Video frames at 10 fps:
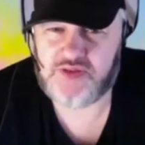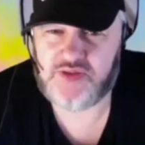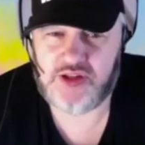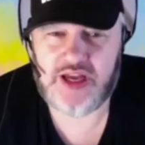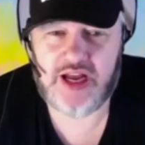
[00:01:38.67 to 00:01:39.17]

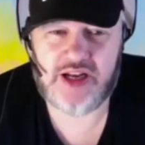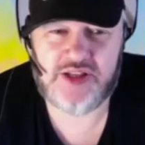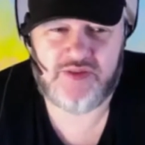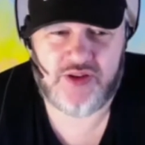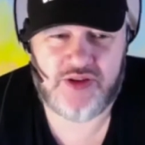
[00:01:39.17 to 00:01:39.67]
view, the
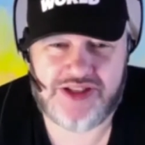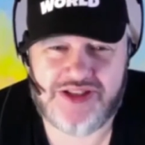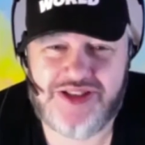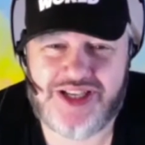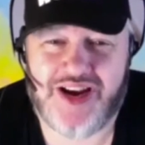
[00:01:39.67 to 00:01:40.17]
calendar view
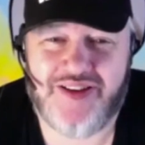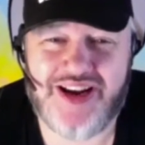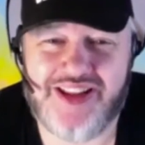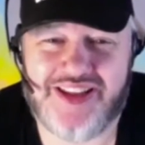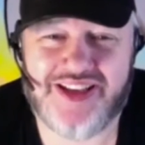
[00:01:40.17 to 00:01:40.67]
doesn't show
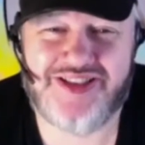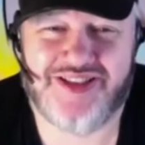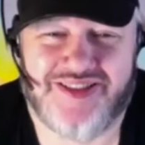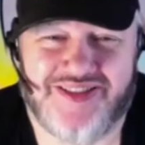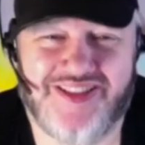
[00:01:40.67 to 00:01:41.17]
anything at
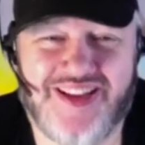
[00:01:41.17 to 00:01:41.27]
all.